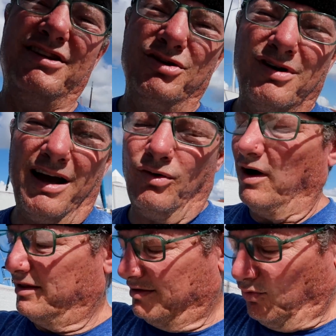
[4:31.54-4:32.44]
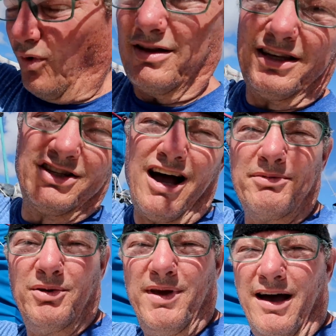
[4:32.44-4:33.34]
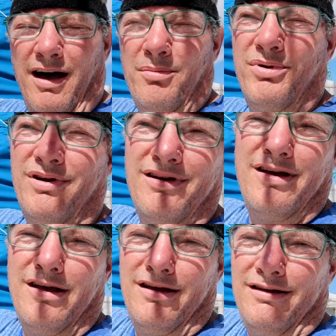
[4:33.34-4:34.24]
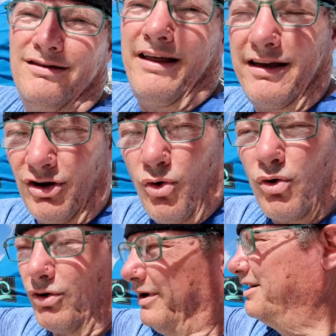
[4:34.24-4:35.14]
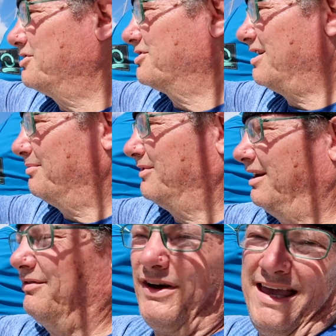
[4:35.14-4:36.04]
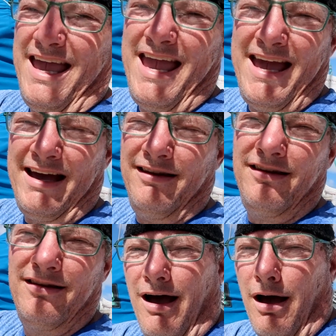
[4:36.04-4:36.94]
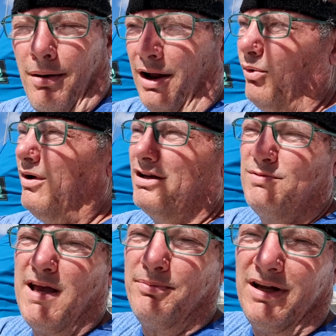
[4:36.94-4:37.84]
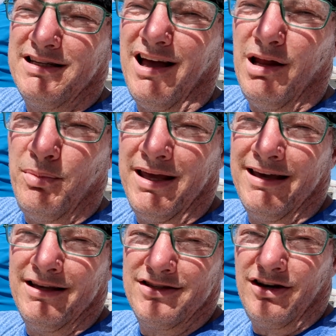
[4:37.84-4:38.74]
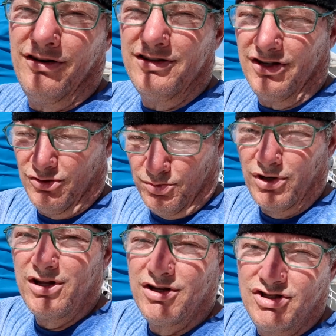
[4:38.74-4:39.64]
do kind of want the top to be up like a 1/4 inch or something if I can. I don't want it to be up a ton because there is a pretty good